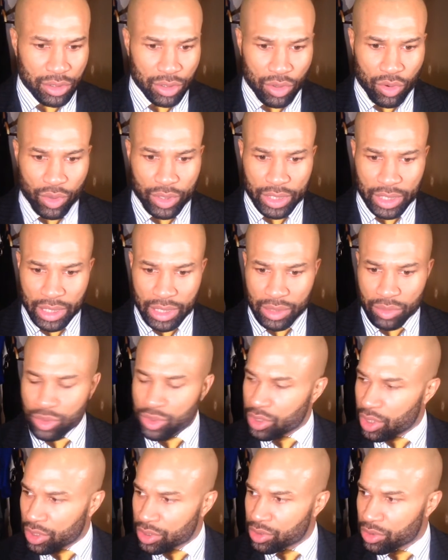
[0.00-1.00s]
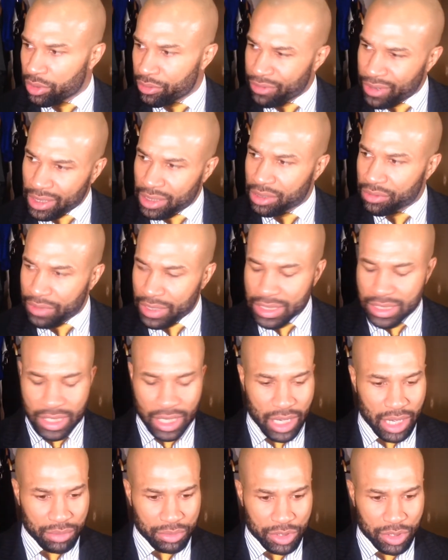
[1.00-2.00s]
Courtney Lee was also effective at
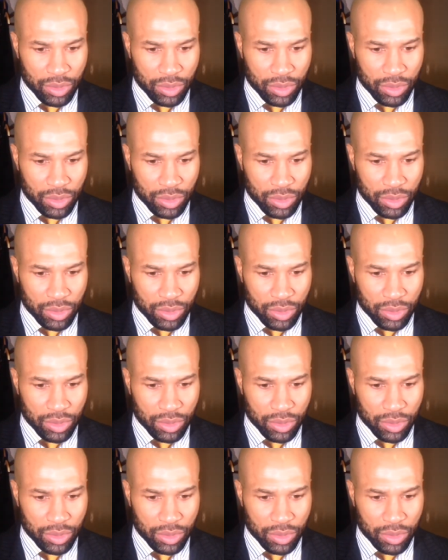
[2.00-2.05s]
times.